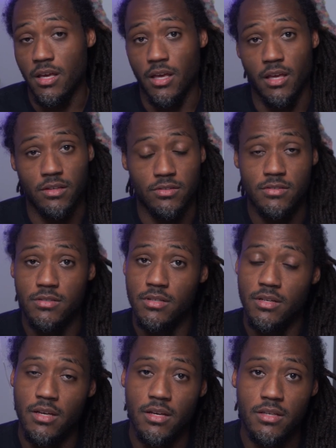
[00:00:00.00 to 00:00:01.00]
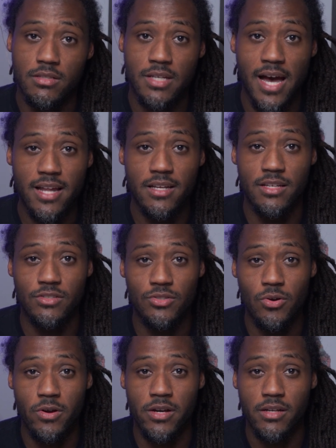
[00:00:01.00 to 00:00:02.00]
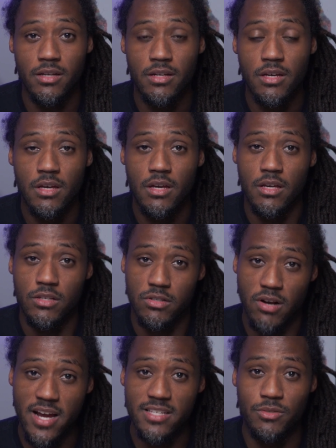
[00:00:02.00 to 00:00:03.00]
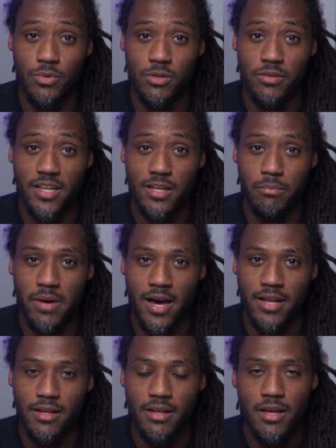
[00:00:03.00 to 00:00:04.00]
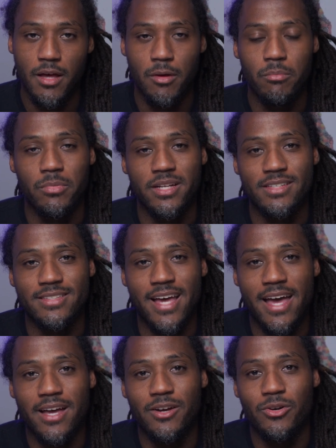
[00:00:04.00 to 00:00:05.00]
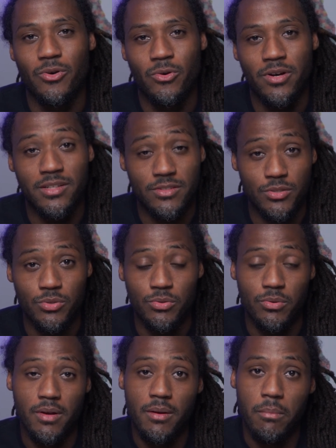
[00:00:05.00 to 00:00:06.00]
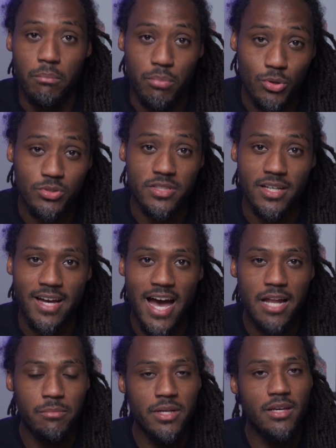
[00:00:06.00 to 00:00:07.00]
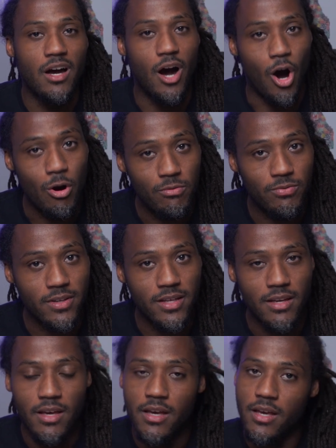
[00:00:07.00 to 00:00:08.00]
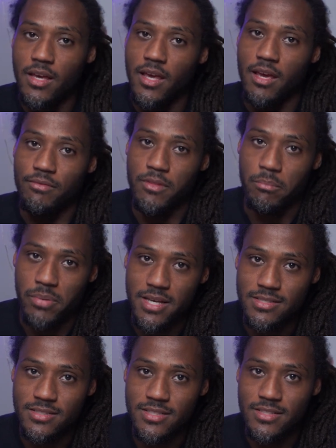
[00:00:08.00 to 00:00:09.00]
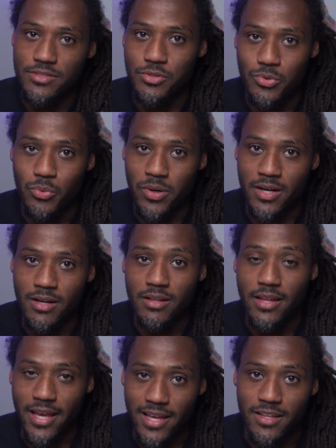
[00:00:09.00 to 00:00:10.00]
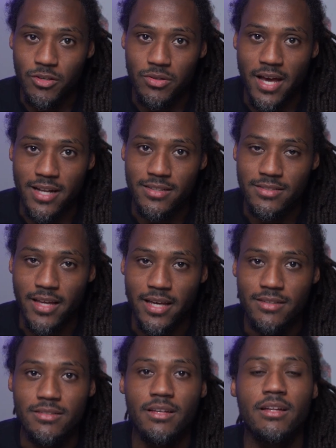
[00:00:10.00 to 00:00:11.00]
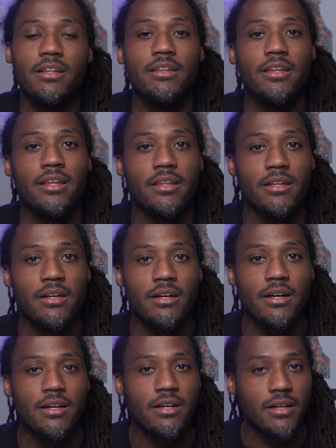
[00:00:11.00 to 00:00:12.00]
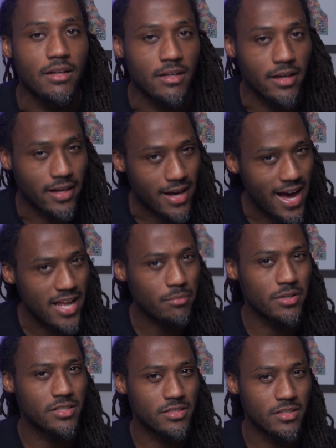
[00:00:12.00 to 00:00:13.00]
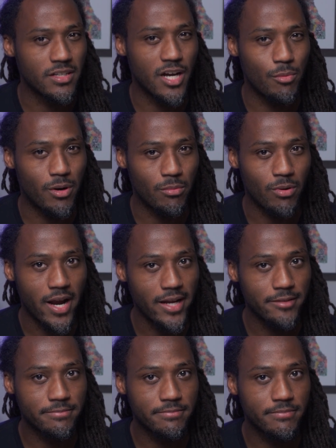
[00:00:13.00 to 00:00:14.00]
It's kind of historic. It's crazy when you think about it, but is that going to boost the economy? Hopefully, if the businesses do well in the United States, then the economy should come up, right?